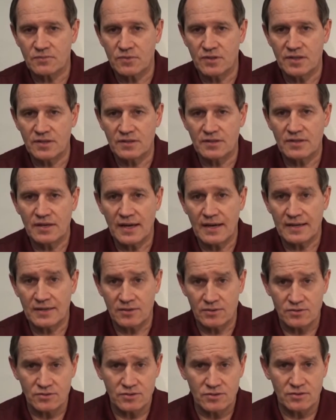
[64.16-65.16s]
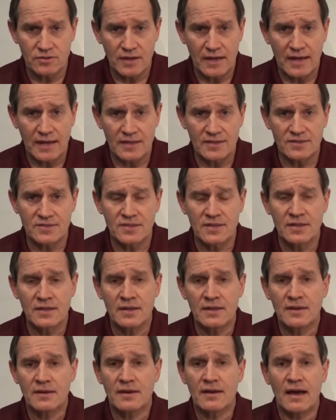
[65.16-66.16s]
and we diagnosed her as
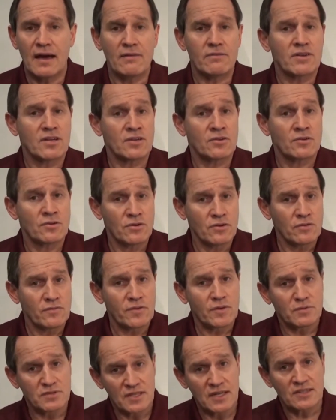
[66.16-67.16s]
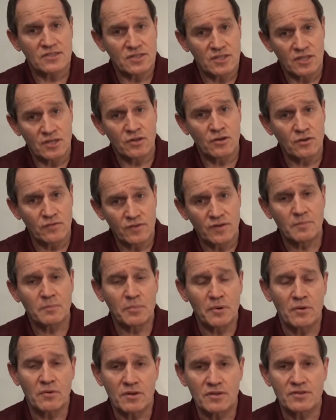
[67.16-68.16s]
having nerve there was actually a nerve
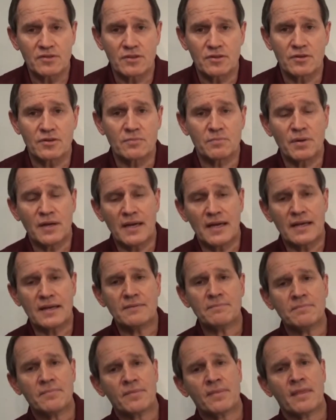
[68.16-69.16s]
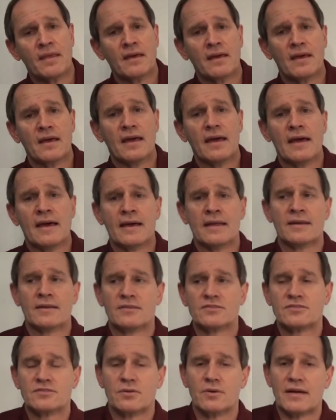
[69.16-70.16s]
component to her pain and
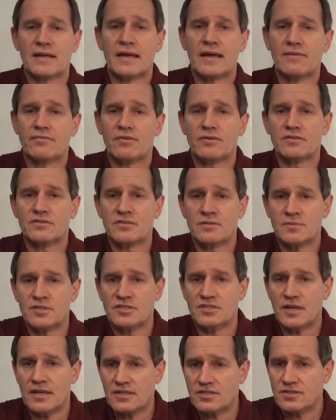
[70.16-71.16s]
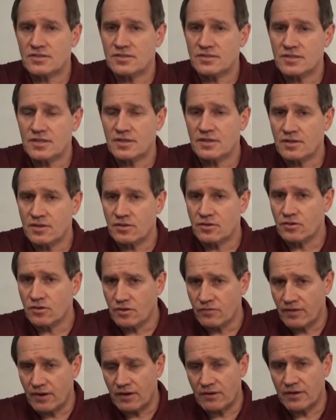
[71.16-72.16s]
so I gave her some injections in the
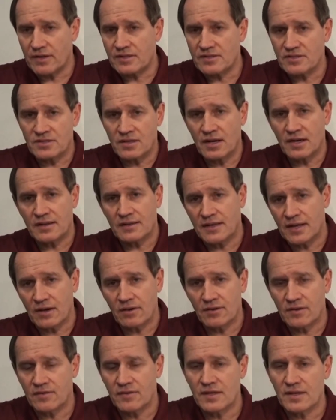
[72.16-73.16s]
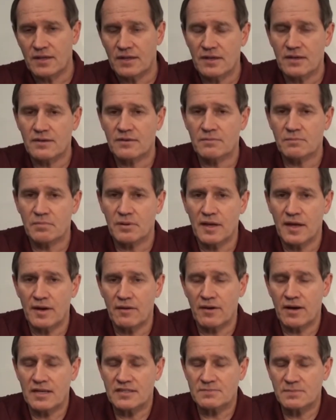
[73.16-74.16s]
nerve areas, not down in the uh,
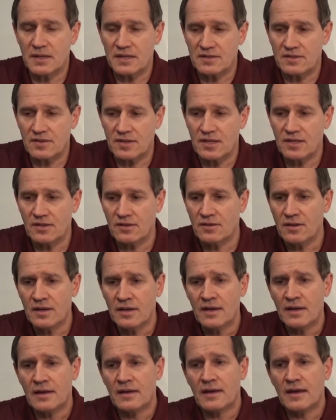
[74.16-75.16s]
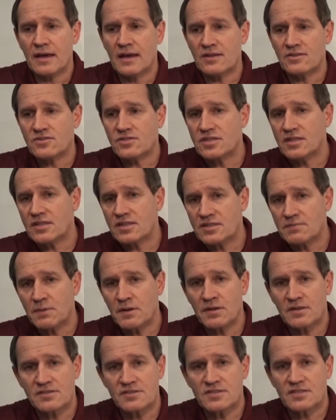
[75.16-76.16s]
plantar aspect of the heel. And she
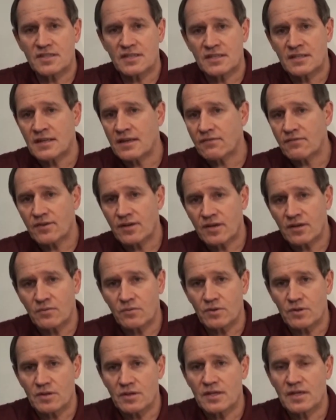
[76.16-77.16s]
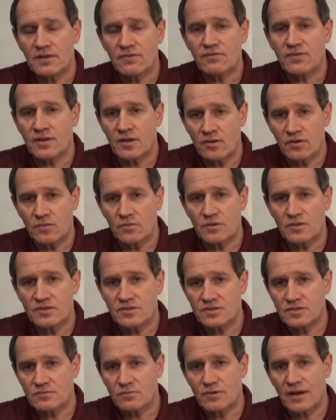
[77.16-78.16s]
experienced significant relief. In other
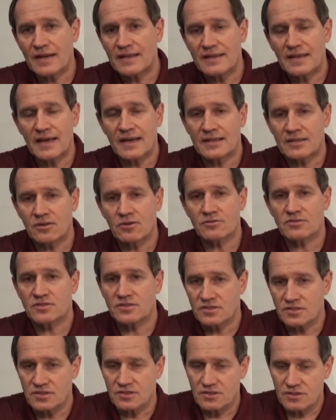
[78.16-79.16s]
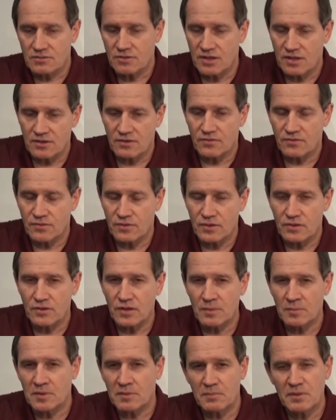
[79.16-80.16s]
words, the right diagnosis is critical for
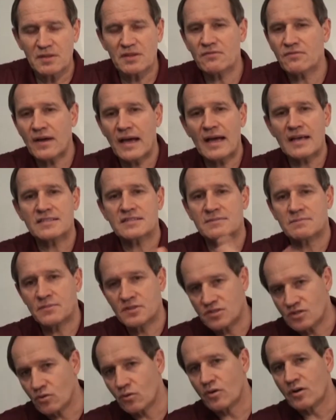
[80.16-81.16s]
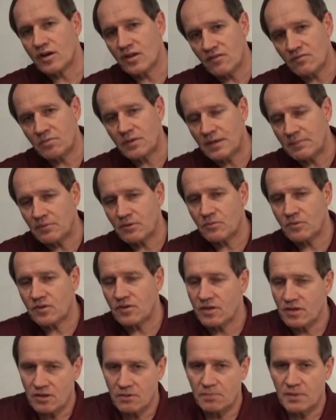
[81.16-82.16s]
treatment. But the vast majority of people
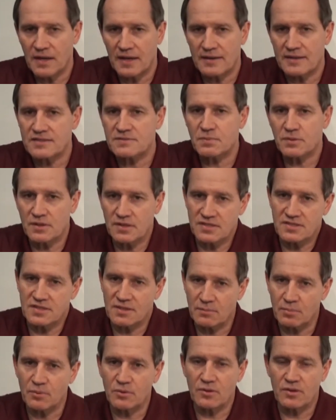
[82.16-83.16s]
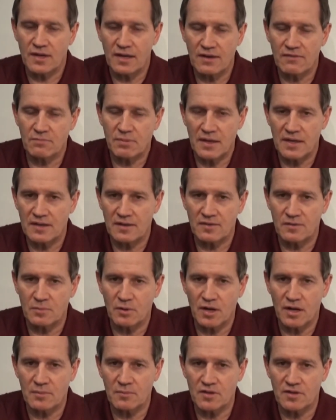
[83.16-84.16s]
with heel pain is pretty simple. They have pain on the
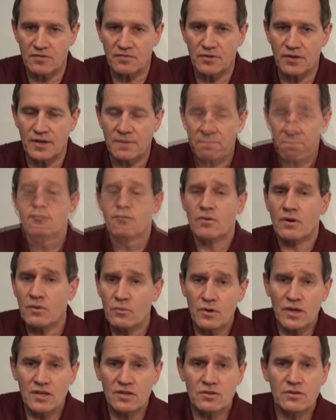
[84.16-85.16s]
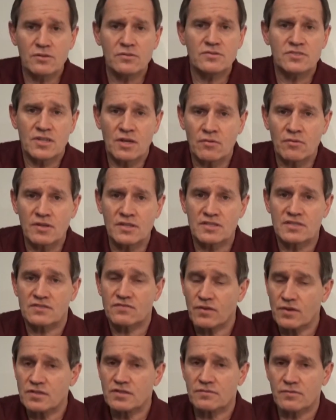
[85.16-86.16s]
bottom of their foot. What we do generally
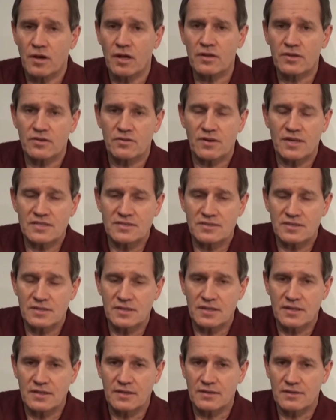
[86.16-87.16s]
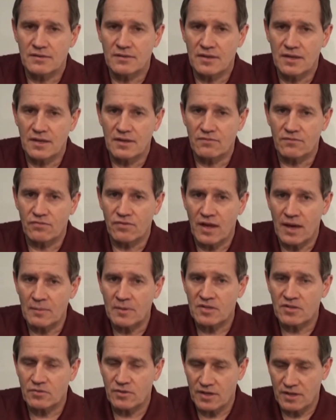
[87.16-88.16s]
is first of all address the
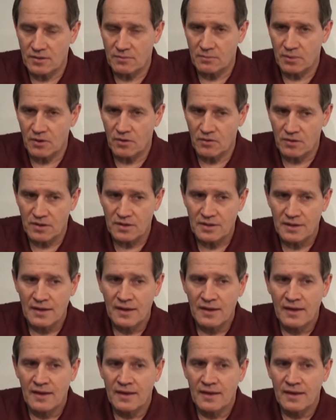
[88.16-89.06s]
inflammatory component